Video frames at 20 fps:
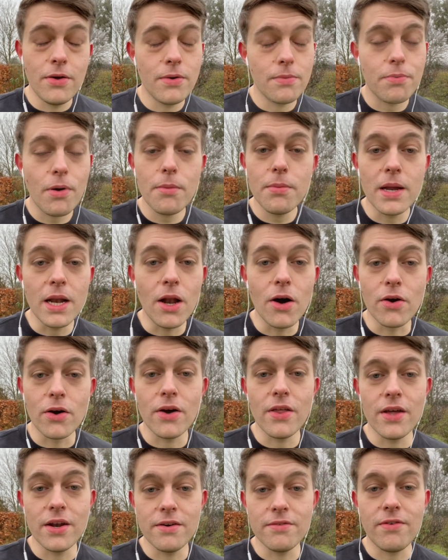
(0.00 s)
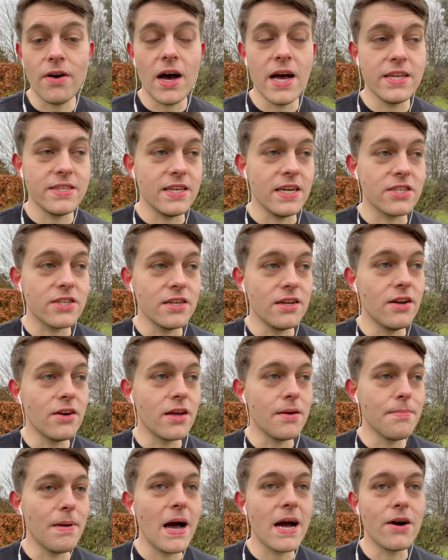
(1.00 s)
probably longer than advised, actually,
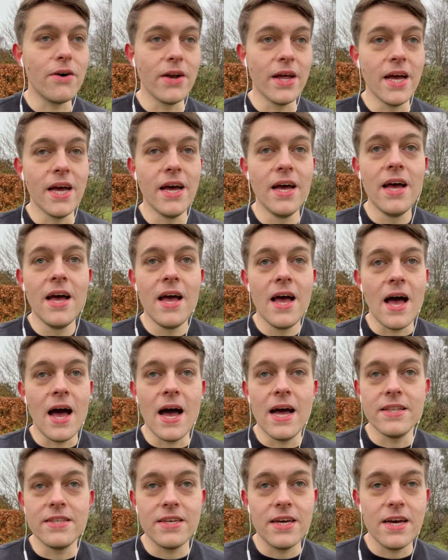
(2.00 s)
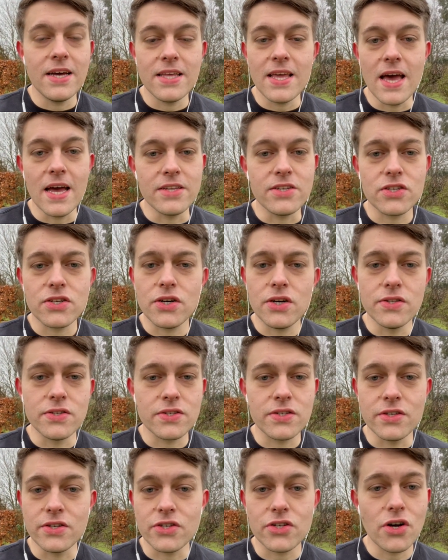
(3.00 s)
looking back on it. And just
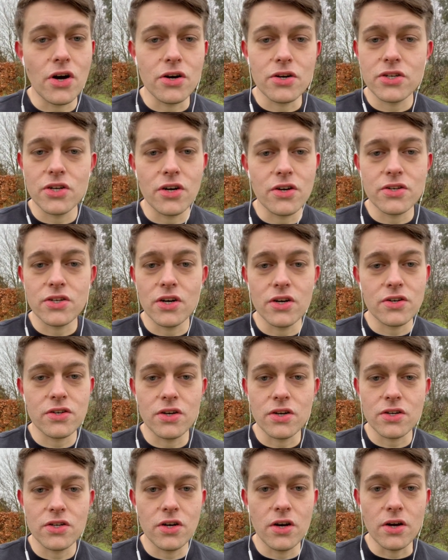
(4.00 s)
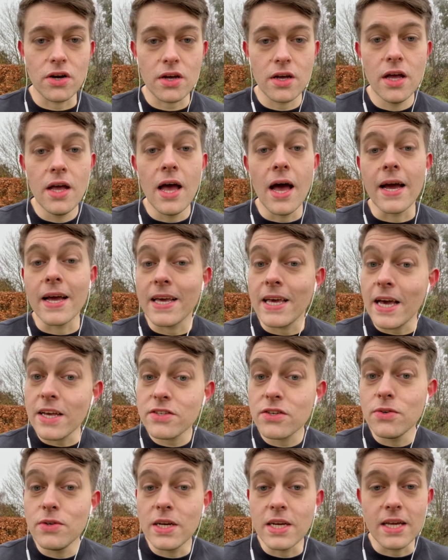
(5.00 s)
constant shock, shock, shock, shock, shock. And guess
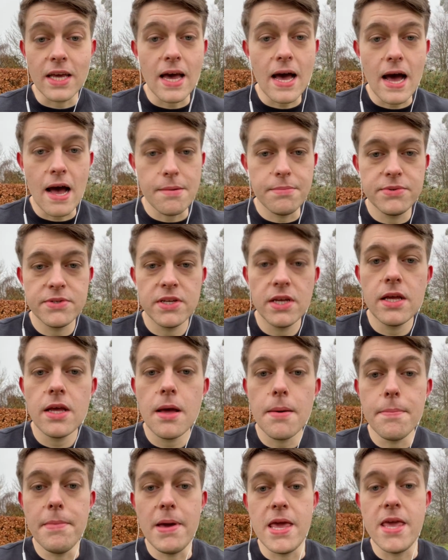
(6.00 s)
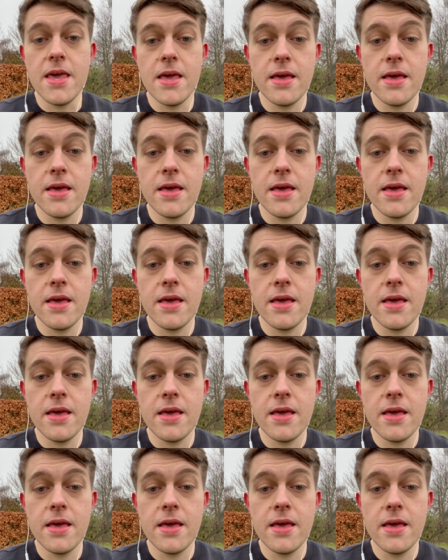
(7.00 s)
who didn't get abs? Me.